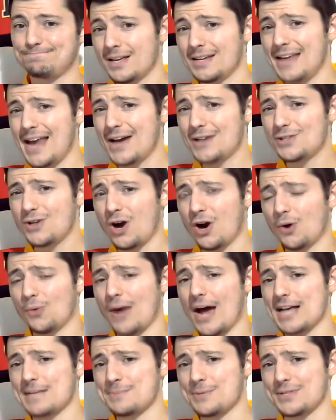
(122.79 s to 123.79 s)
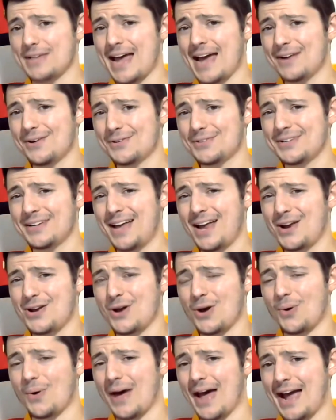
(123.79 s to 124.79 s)
Next are Rasmus Andersson and
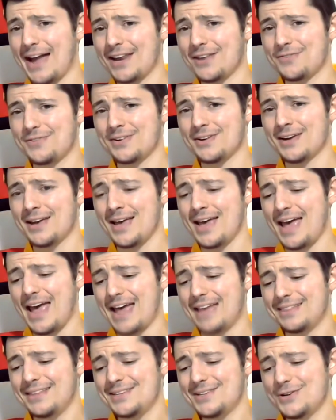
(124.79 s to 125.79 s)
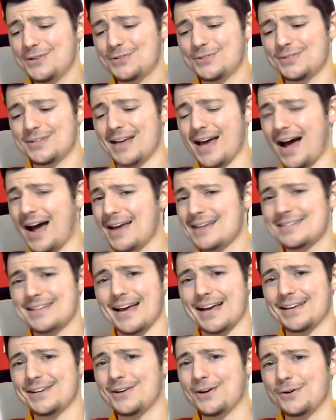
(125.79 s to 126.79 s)
Noah Hanifin. And these are guys
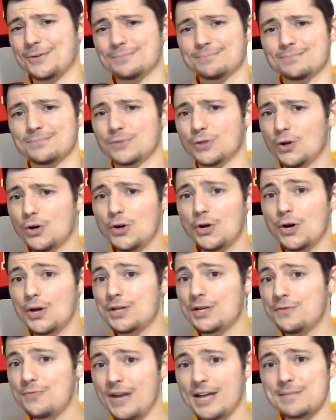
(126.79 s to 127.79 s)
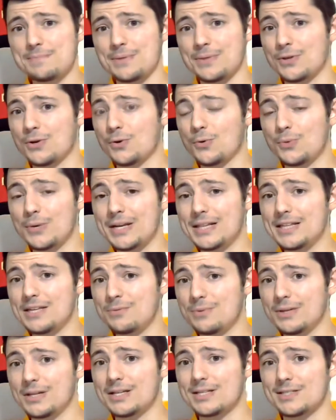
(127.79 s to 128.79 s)
that, you know, they're good defensemen. They're
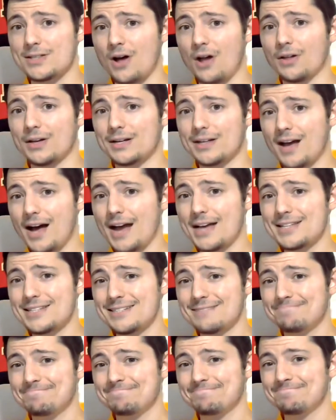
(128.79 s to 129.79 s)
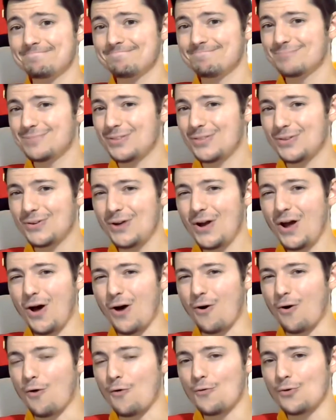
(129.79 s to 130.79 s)
really solid guys. They're
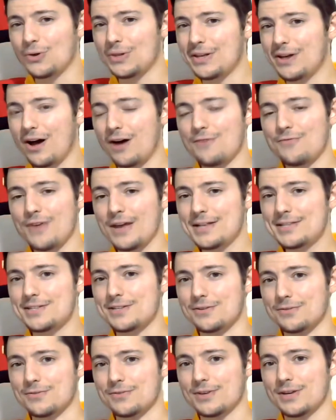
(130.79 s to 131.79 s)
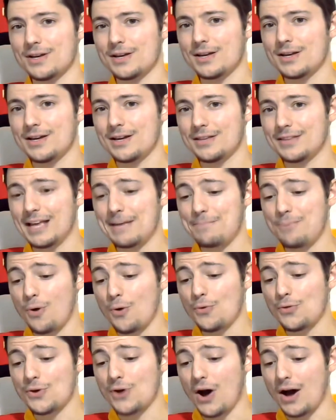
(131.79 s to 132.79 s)
not overly offensive. They
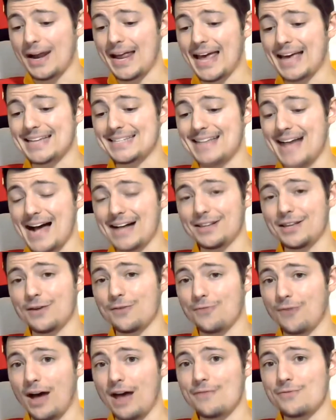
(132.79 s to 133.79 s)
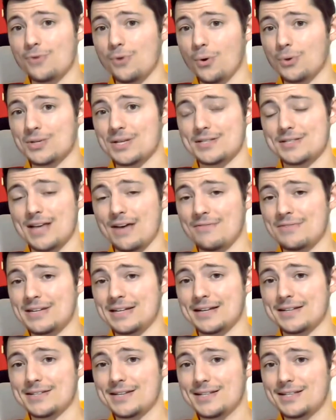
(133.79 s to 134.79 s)
both got exactly 5 goals and
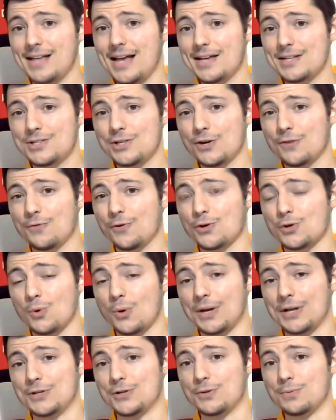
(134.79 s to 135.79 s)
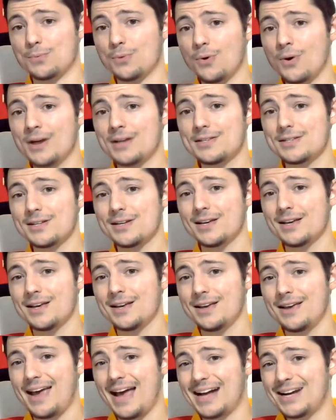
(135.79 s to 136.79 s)
17 assists last year for 22 points.
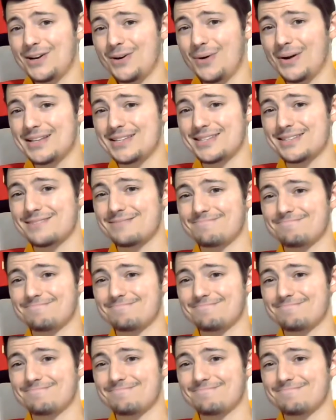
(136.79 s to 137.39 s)
And, you know, it's